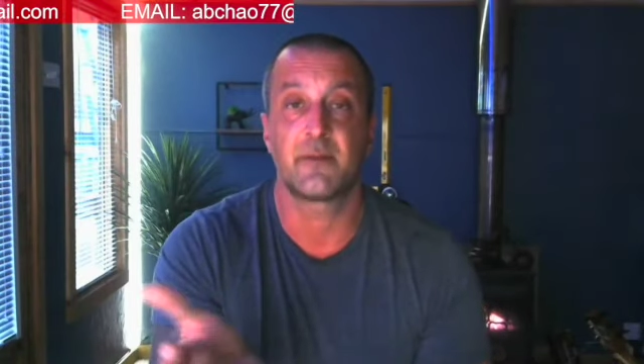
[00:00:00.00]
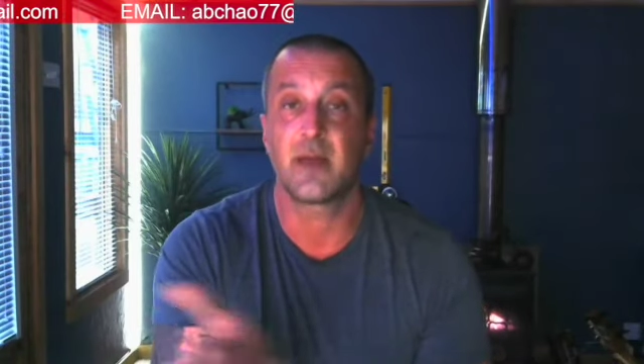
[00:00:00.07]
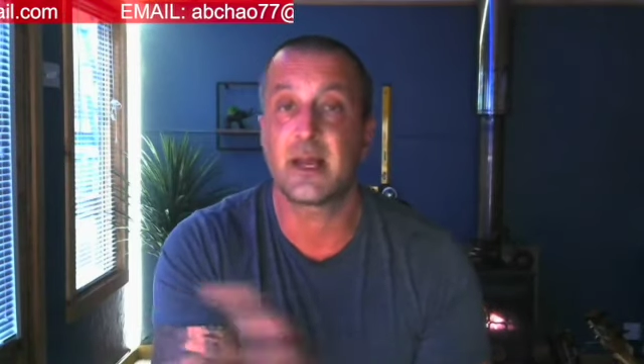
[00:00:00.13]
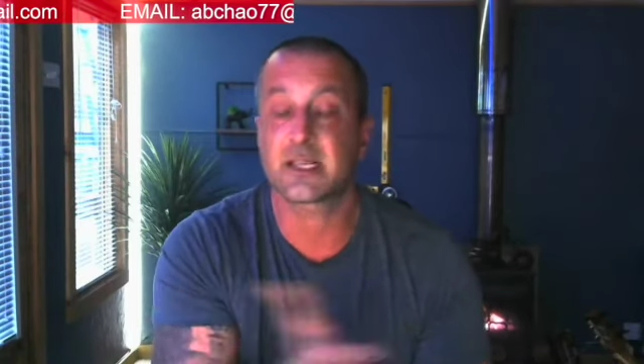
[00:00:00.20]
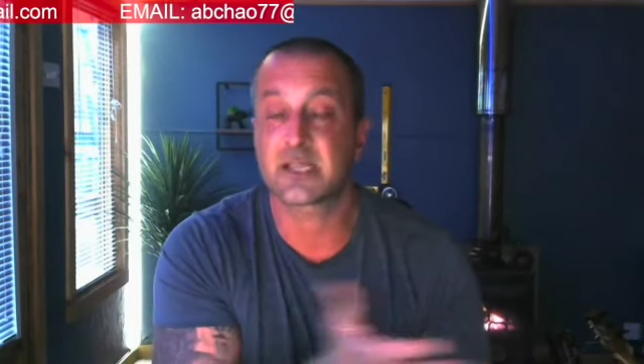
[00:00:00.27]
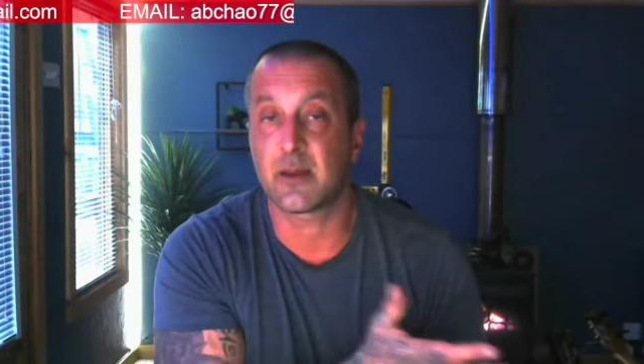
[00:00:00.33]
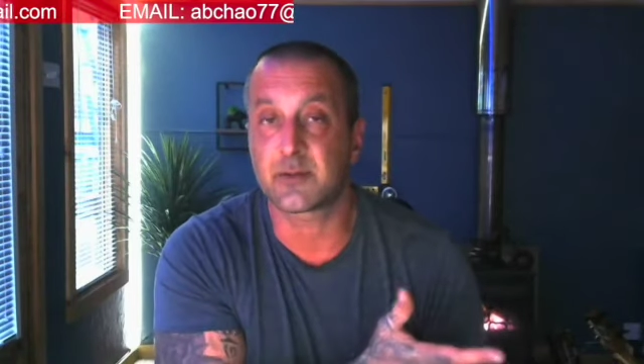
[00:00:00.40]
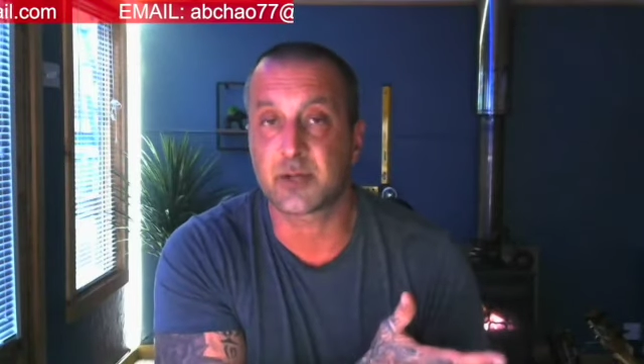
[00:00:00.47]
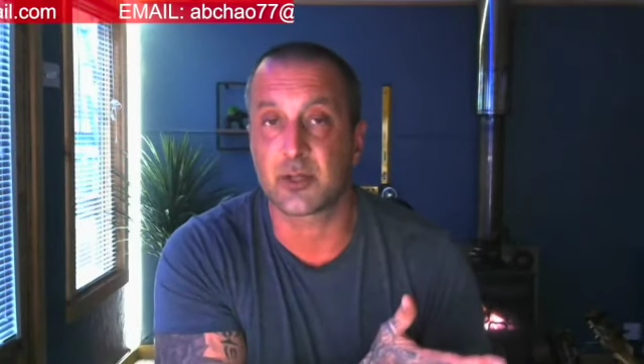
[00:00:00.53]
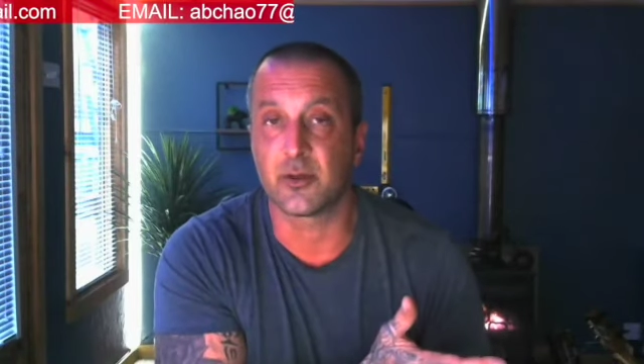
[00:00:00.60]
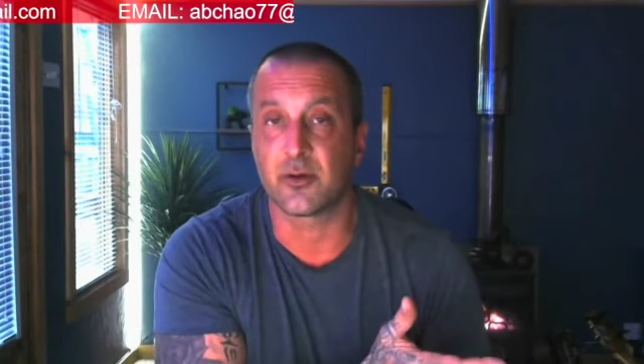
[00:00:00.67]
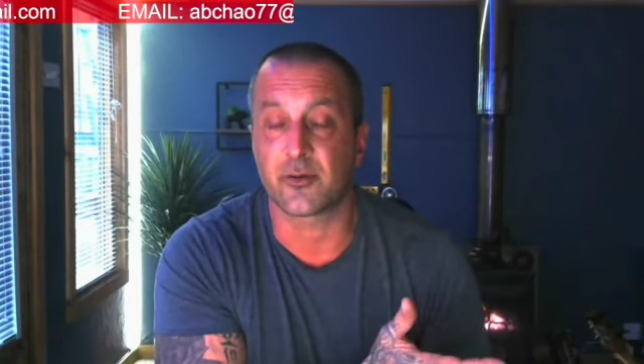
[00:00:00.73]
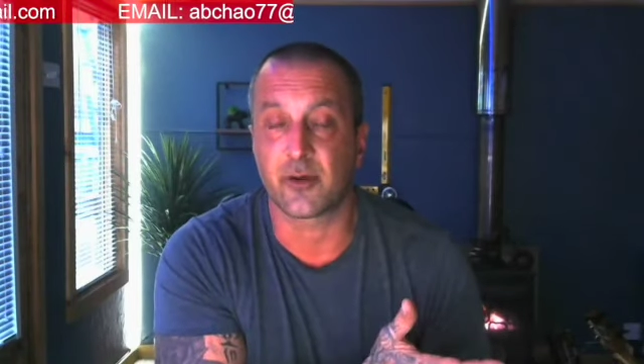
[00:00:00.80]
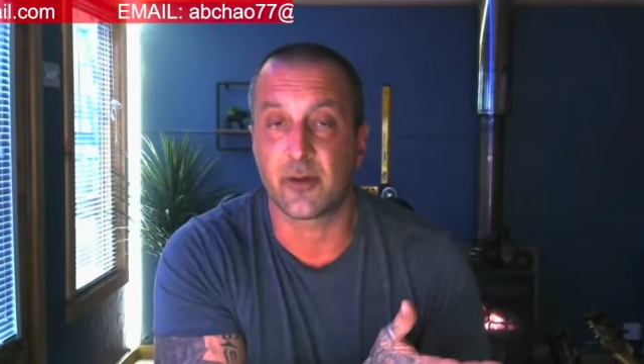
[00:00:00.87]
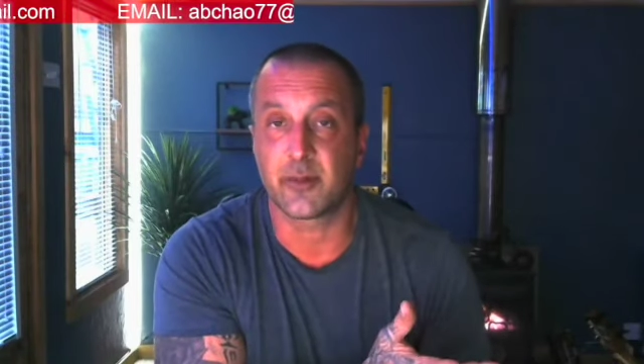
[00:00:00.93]
that's
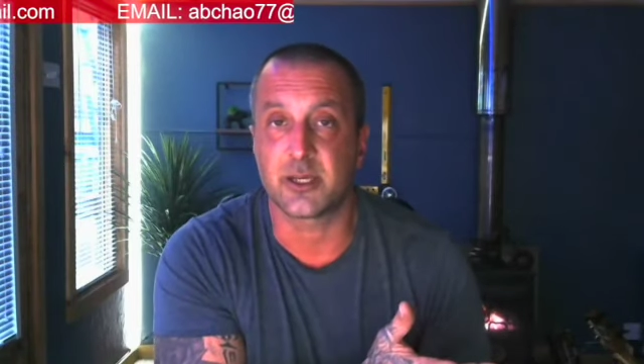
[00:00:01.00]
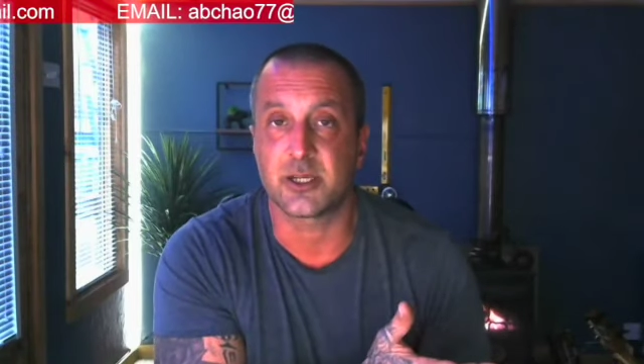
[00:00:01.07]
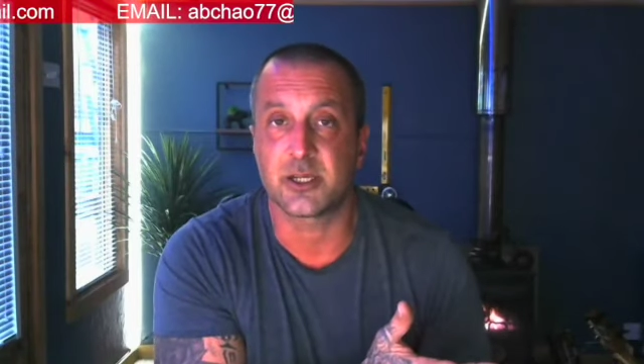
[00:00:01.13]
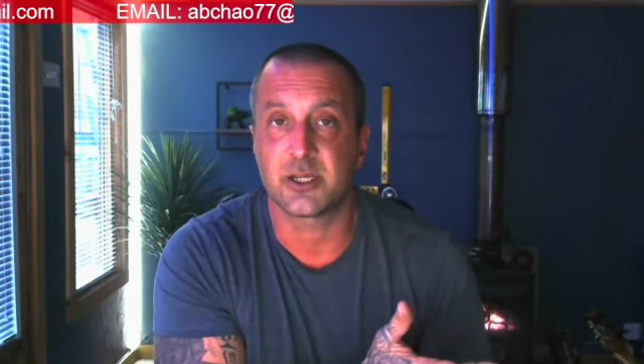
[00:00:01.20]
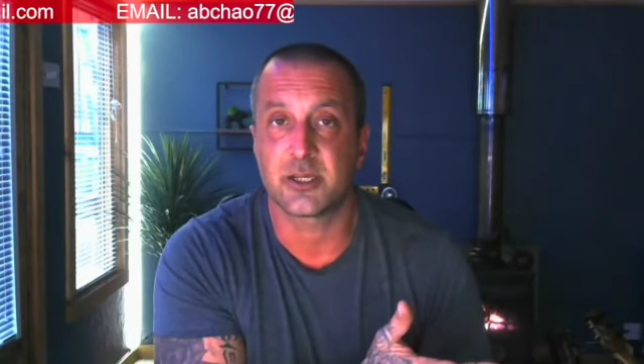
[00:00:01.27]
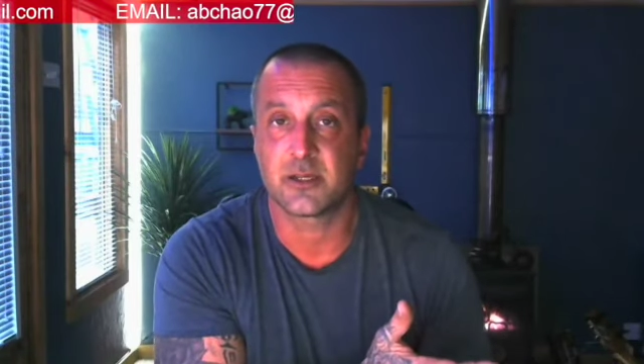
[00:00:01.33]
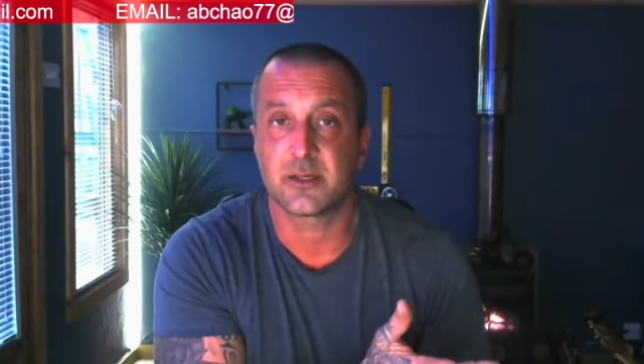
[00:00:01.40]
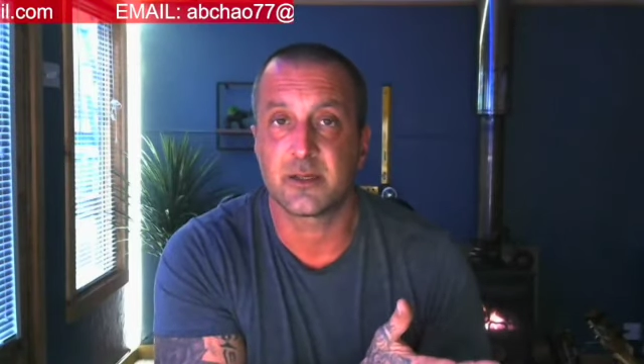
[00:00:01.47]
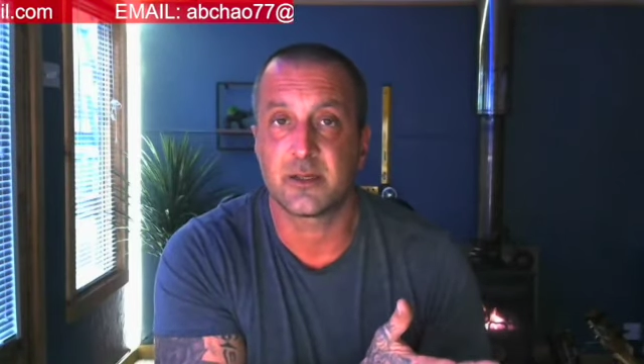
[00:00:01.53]
absolute rubbish.